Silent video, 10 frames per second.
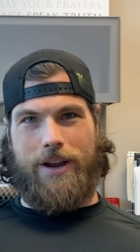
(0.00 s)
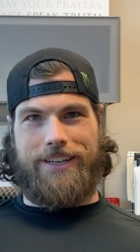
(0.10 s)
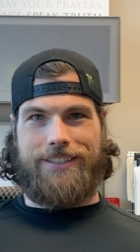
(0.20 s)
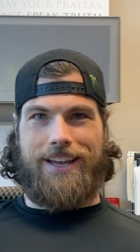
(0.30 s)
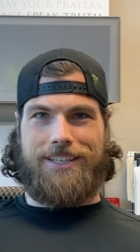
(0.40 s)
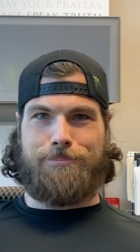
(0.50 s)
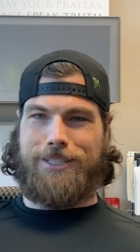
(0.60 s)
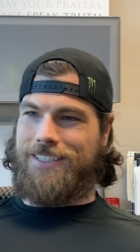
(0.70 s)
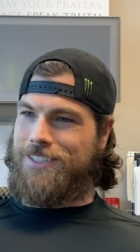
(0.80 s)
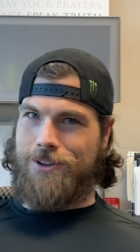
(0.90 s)
recognize
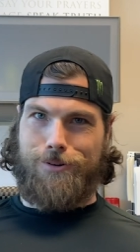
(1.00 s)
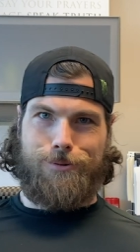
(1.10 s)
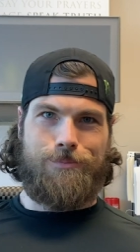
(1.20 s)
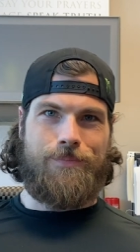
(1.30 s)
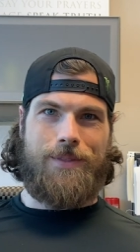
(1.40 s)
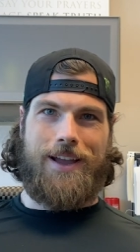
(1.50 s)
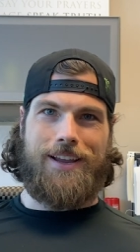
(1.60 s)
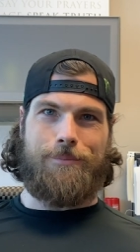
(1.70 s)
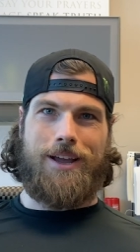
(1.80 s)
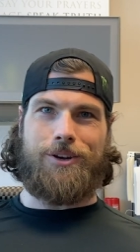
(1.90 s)
me, no, I
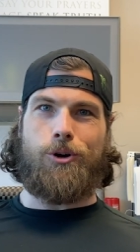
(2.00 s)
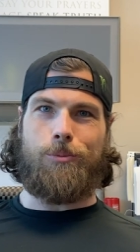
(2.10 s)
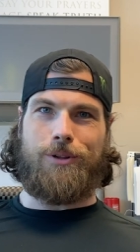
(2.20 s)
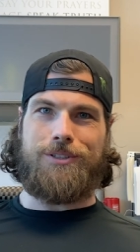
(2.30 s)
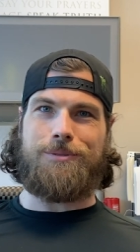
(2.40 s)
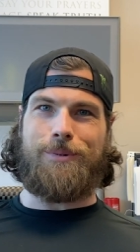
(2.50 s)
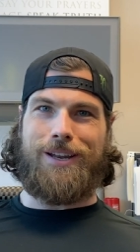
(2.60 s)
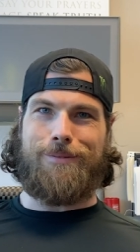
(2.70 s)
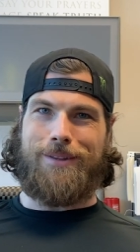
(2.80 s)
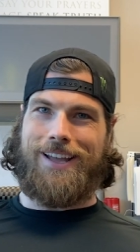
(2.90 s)
am not homeless, but
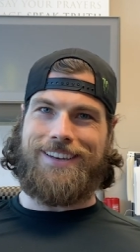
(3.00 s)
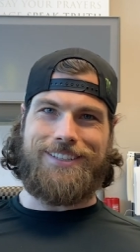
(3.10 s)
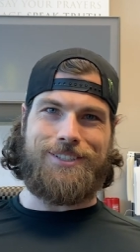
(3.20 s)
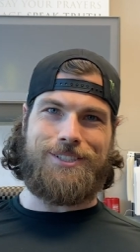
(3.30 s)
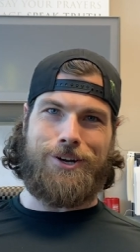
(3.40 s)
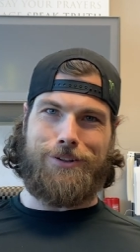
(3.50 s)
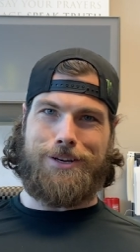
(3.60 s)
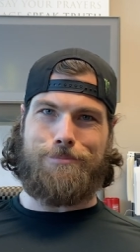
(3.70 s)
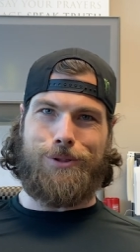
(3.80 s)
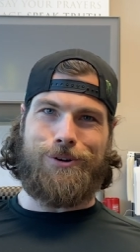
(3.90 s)
I'm not
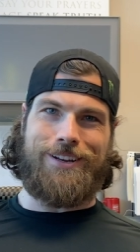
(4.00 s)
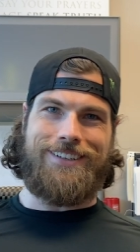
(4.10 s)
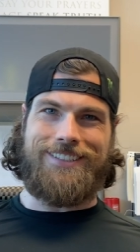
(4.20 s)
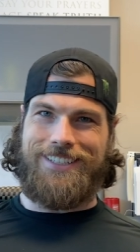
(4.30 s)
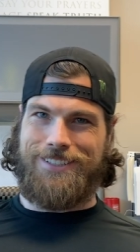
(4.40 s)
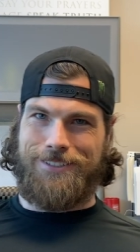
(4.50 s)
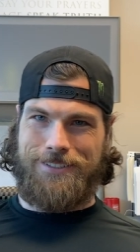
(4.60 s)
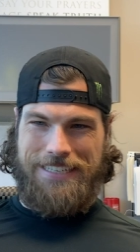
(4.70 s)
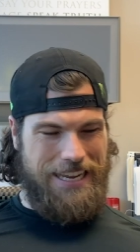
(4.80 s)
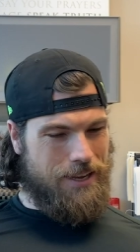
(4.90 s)
necessarily employed either.